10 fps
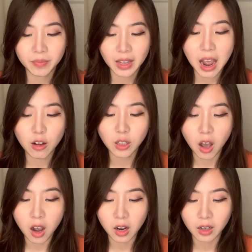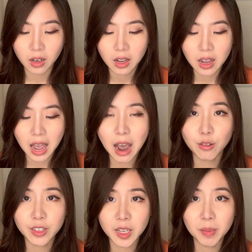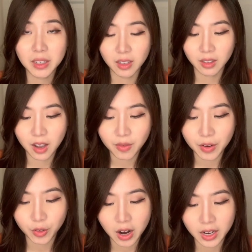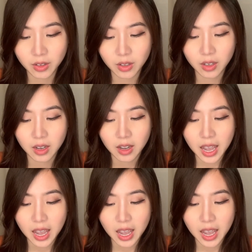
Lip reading: how long, how deep is the love of Christ,